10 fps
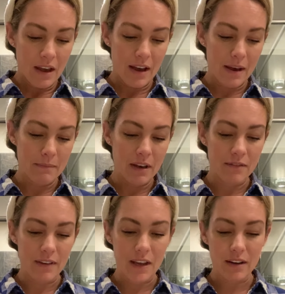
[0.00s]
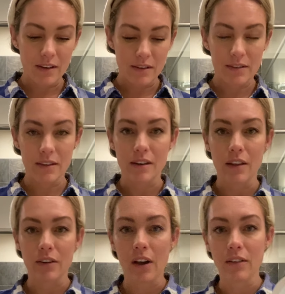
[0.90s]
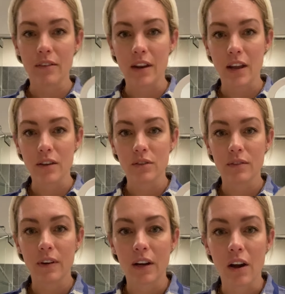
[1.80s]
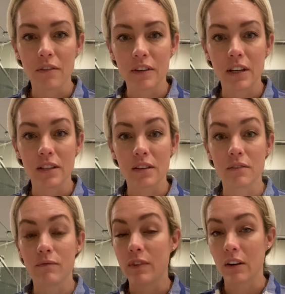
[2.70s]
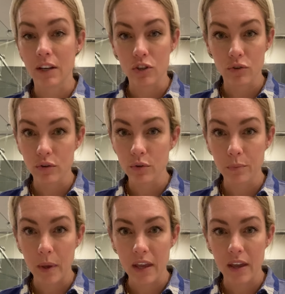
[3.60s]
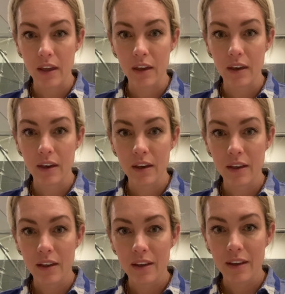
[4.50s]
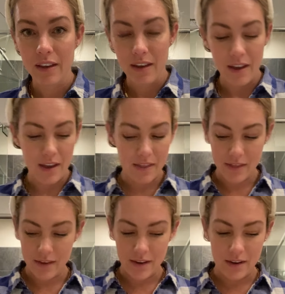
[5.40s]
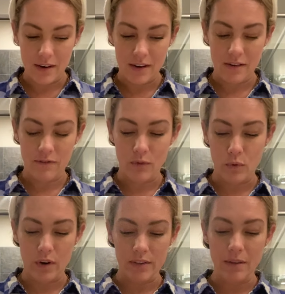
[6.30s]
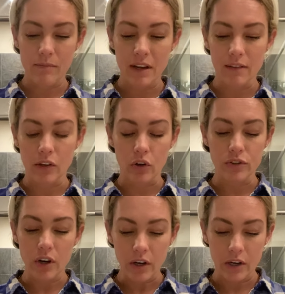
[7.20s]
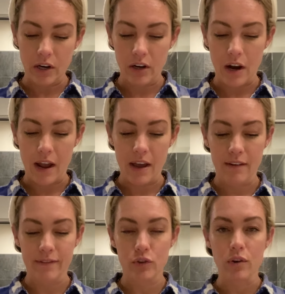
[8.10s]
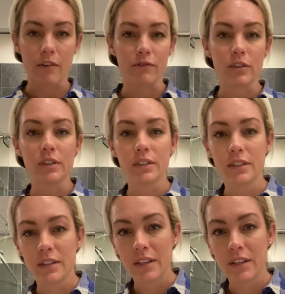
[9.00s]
Havana is another color that I use very often. It's a very true pink. And then for something a little darker, I have Truffle.